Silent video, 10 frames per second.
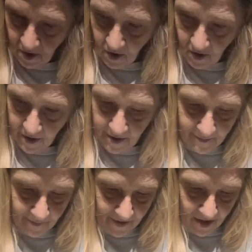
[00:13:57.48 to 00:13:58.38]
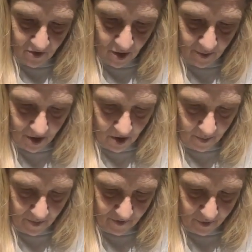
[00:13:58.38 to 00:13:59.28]
Alright, that's what I'm
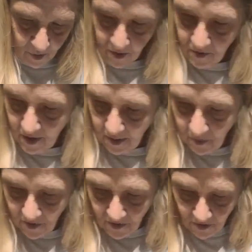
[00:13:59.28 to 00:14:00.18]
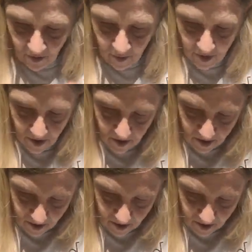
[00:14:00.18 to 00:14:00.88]
hoping for. That one's too big.